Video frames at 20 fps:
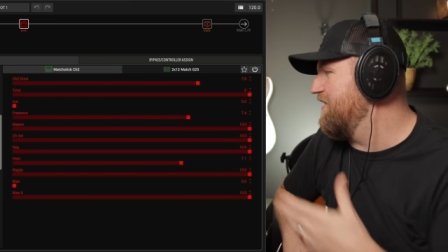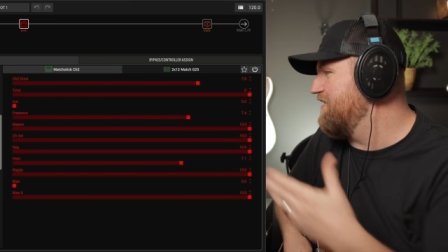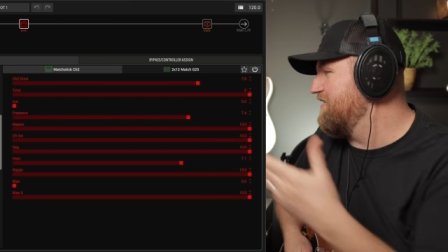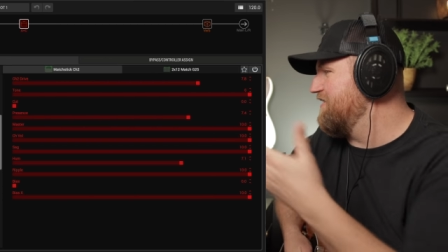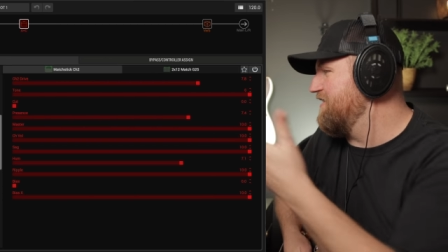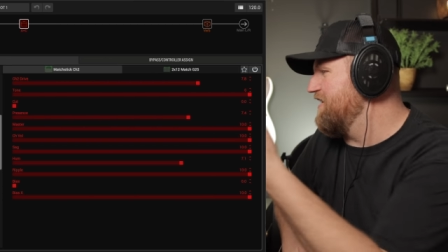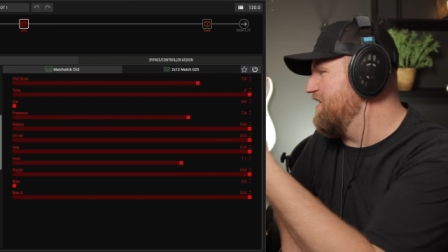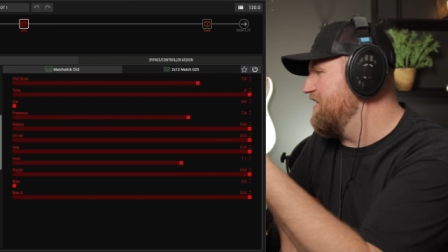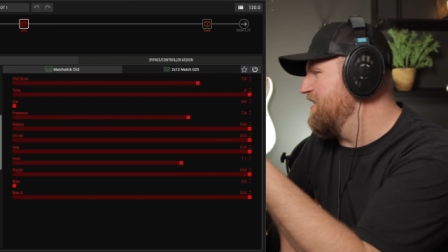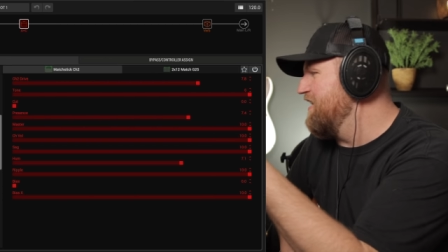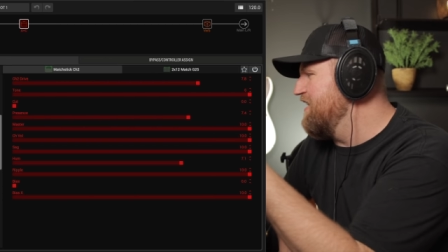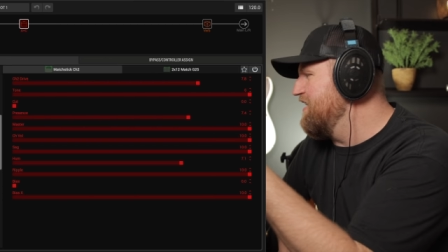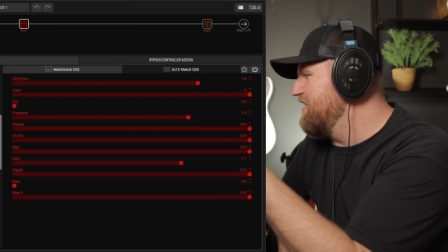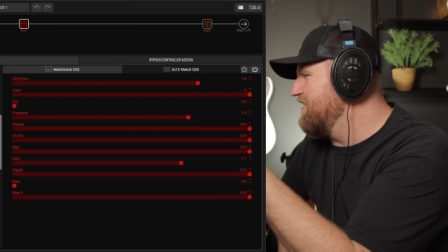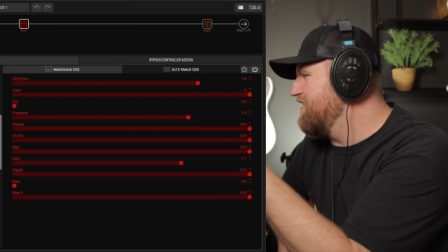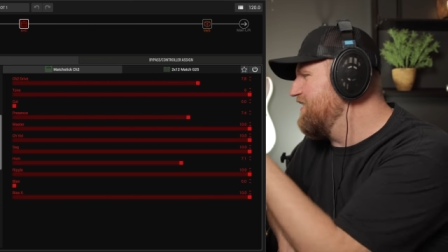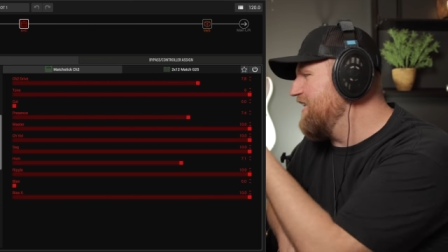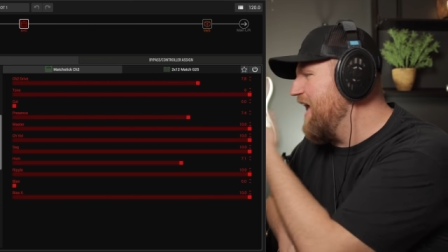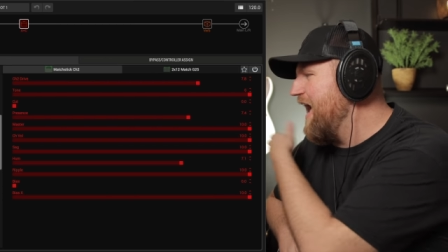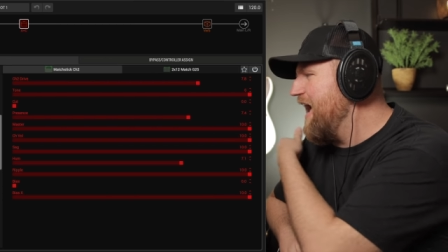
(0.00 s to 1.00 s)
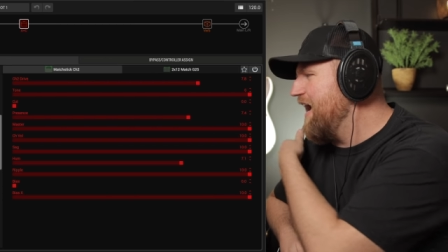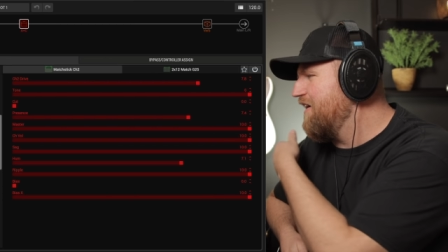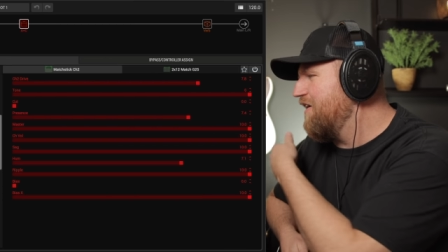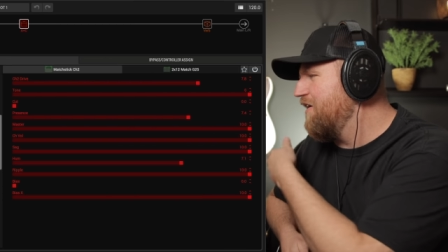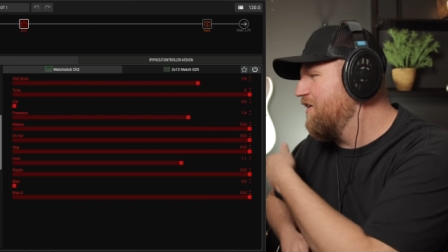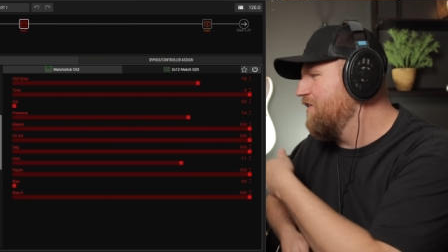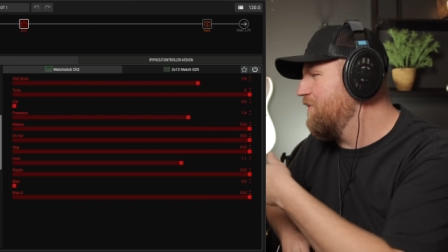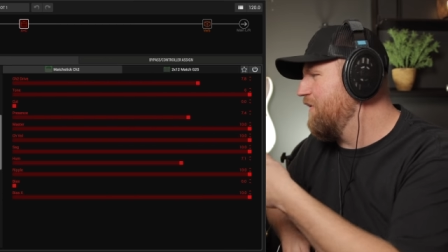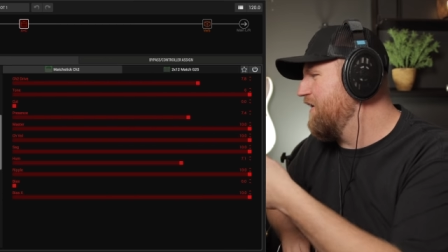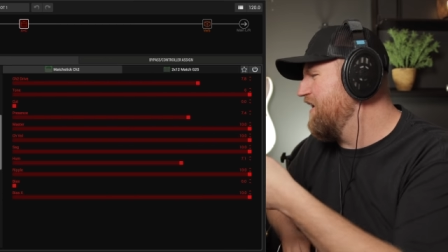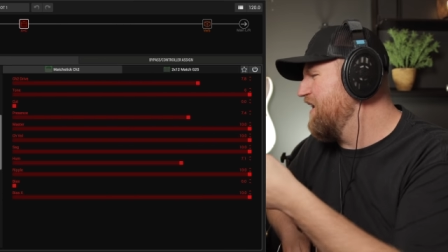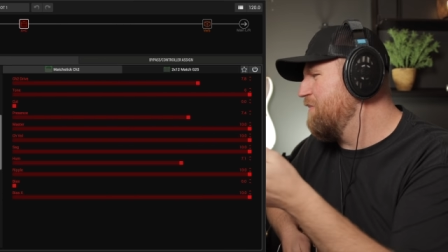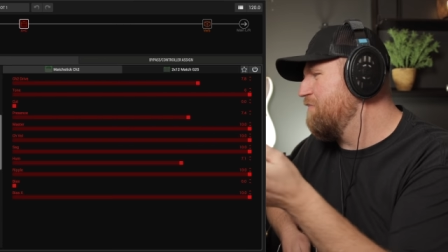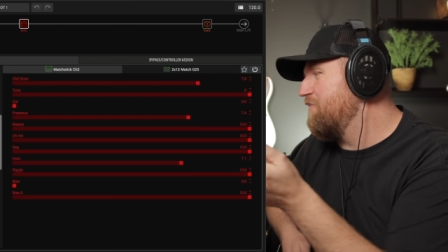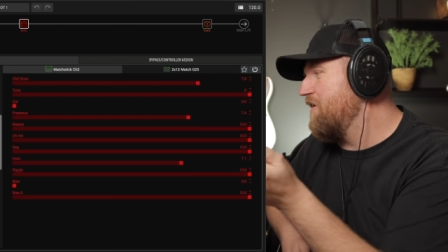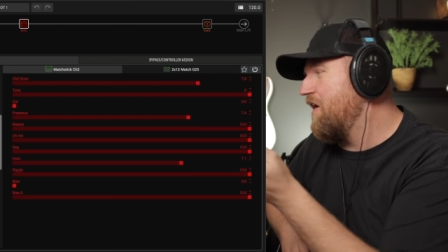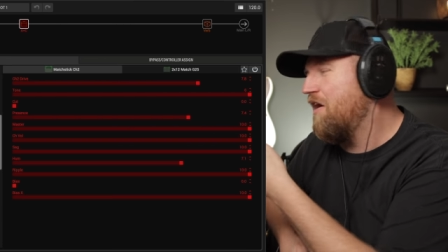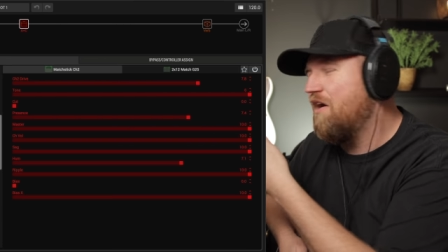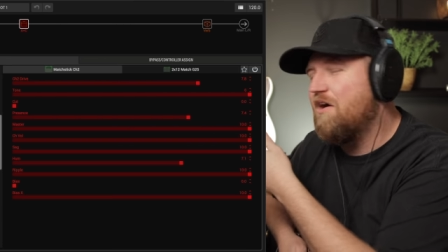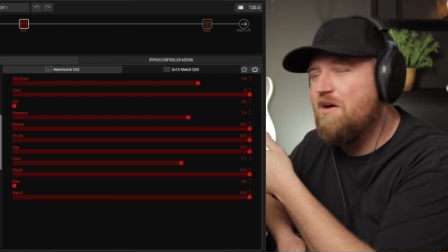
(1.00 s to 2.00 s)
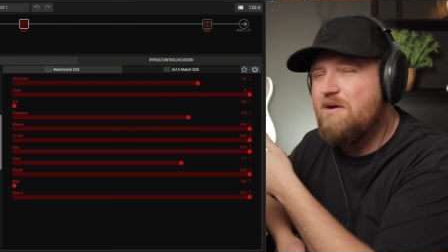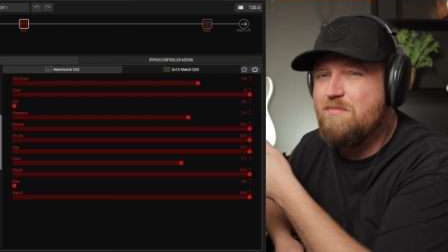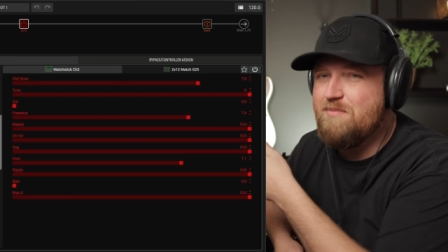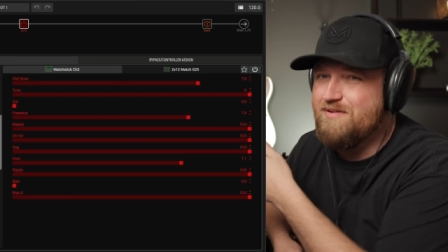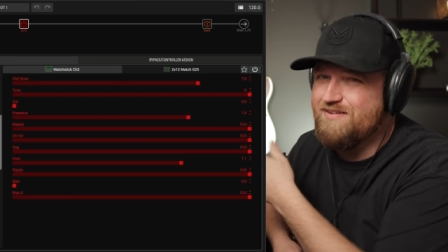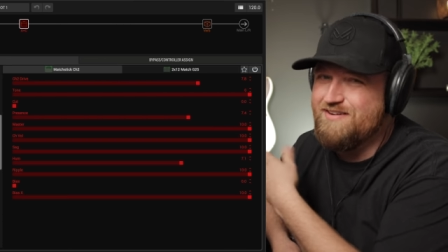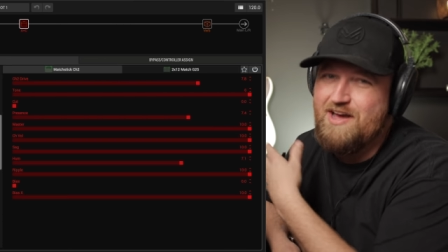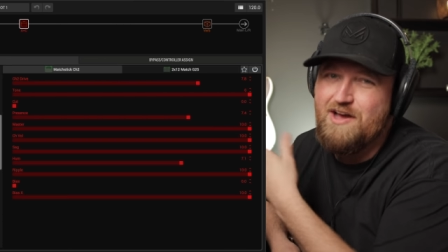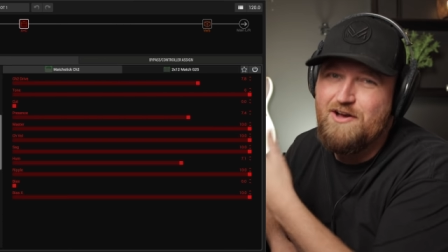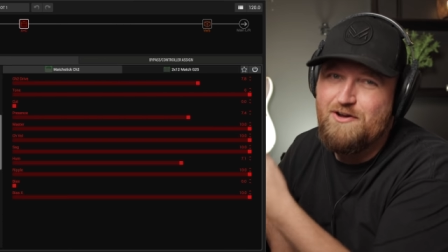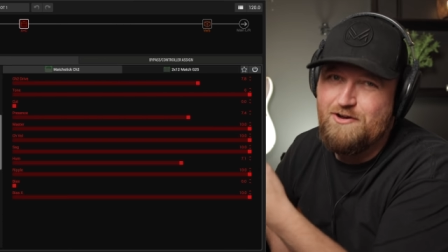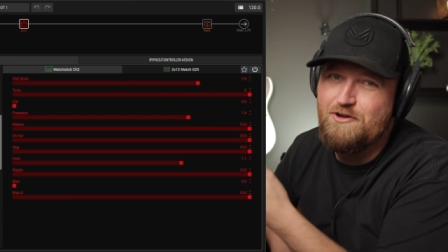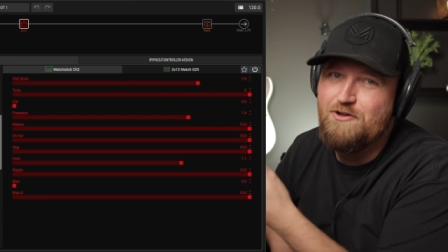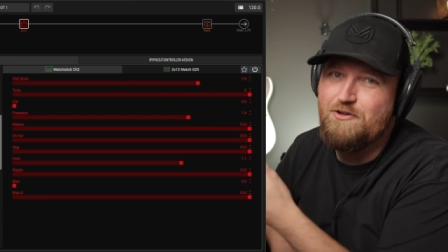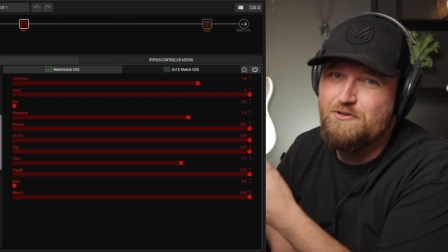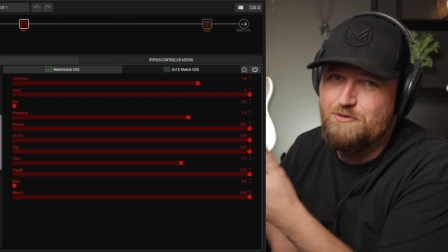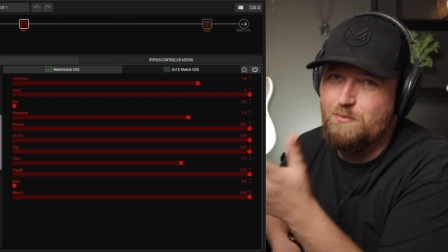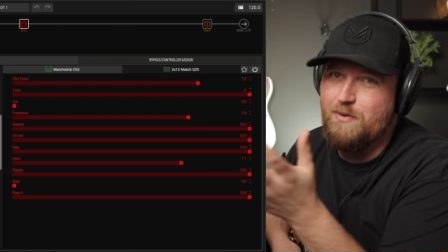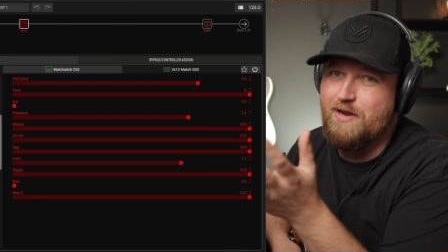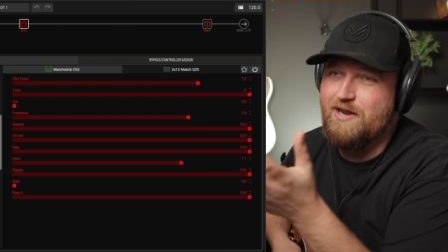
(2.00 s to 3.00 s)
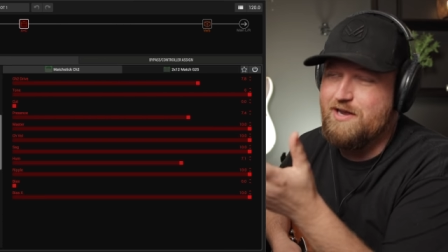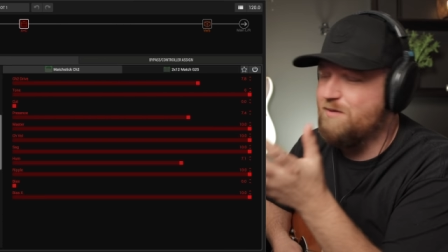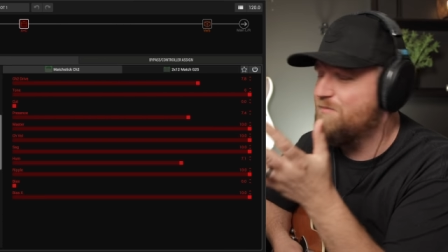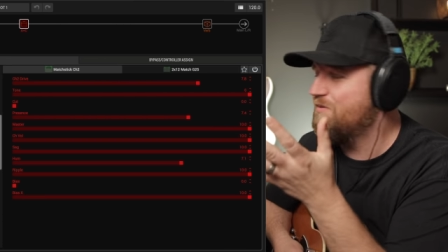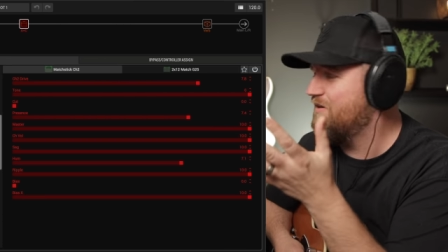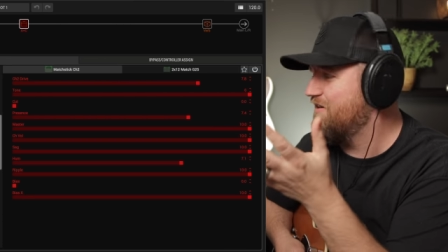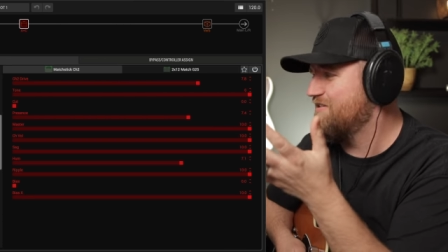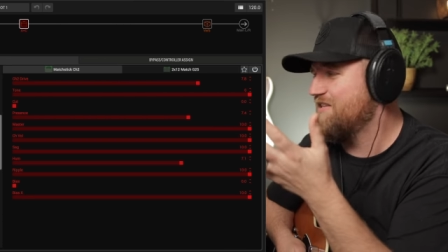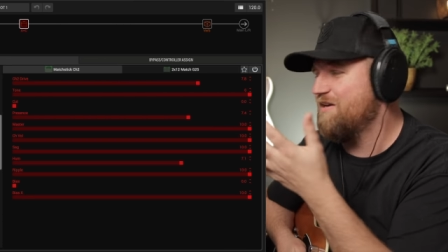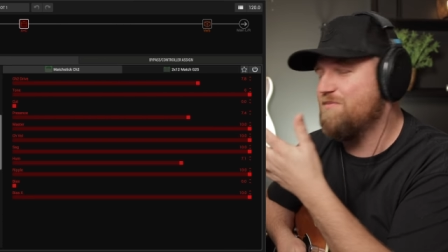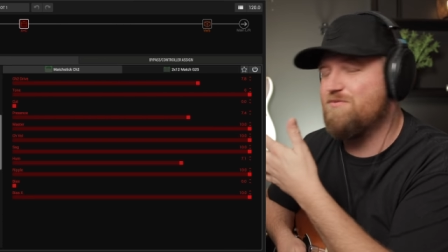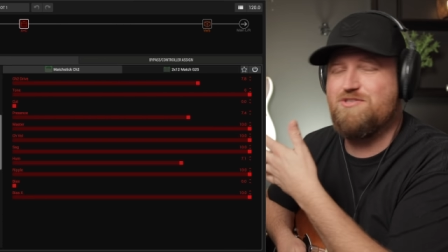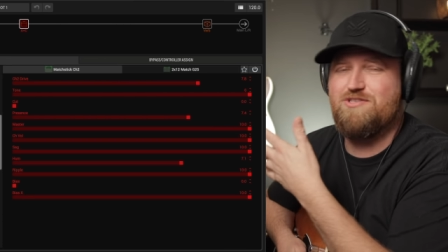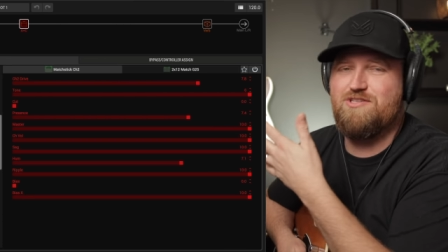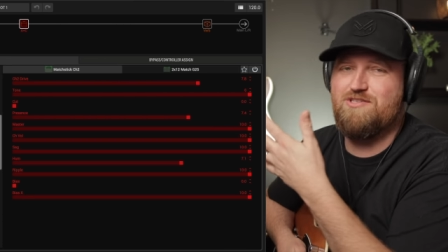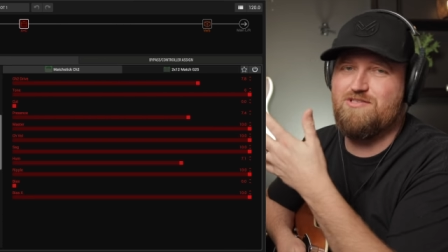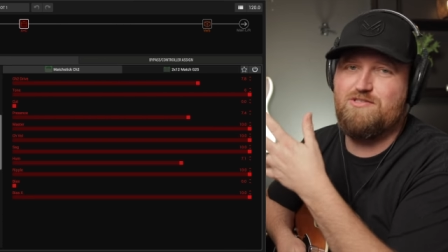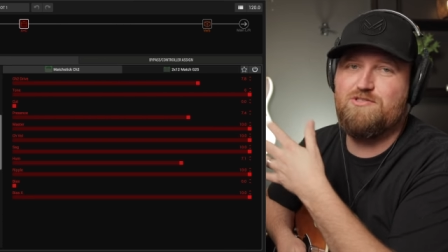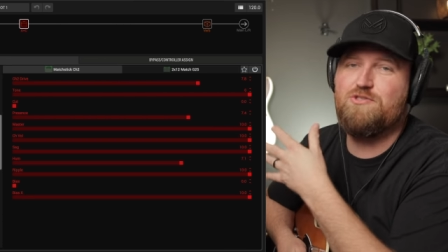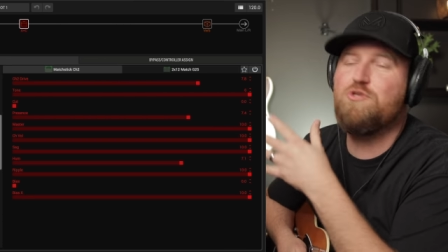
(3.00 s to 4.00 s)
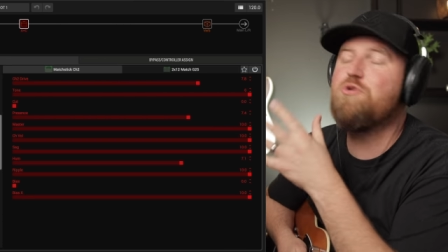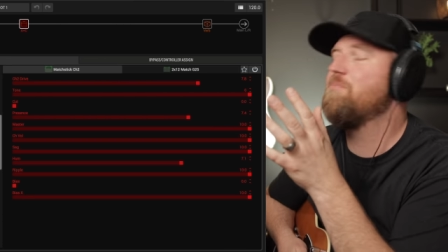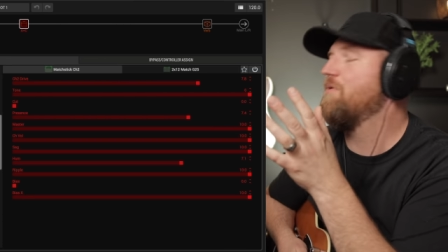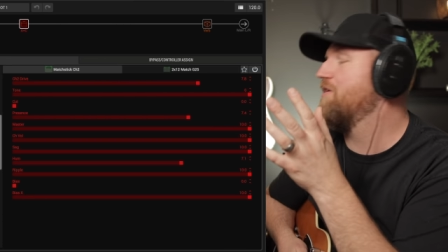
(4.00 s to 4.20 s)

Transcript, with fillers: It's the sag all the way up, the hum not all the way up because that was just too